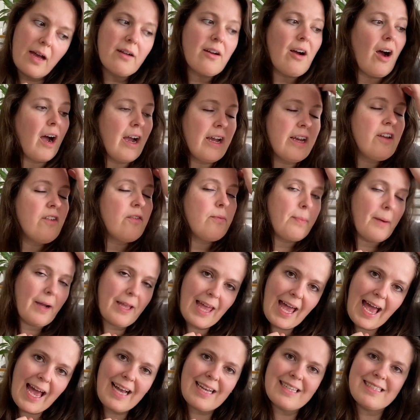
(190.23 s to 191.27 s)
Kind of by
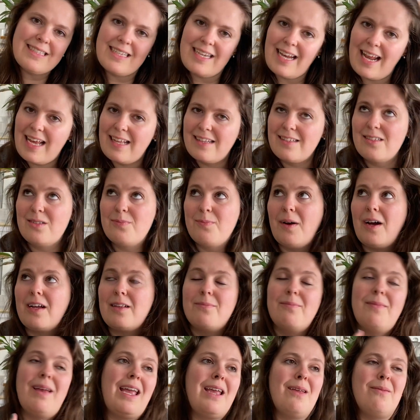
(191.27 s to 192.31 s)
accident,
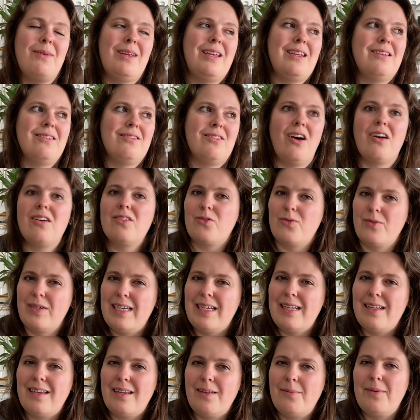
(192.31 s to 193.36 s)
but maybe not
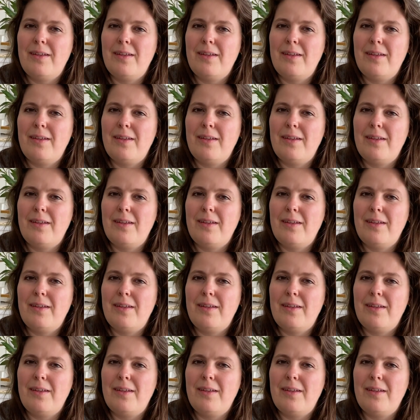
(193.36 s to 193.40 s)
really,